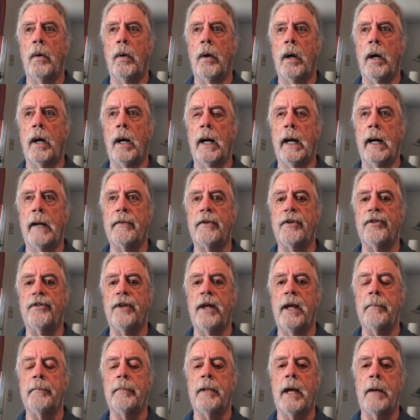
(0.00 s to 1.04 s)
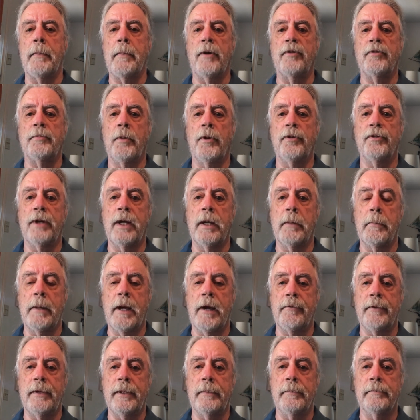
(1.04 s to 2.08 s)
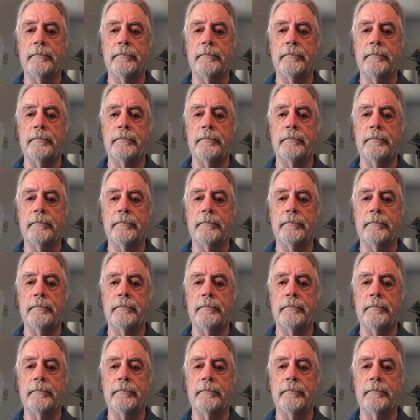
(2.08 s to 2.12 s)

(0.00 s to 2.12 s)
at the same time I was supposed to get married.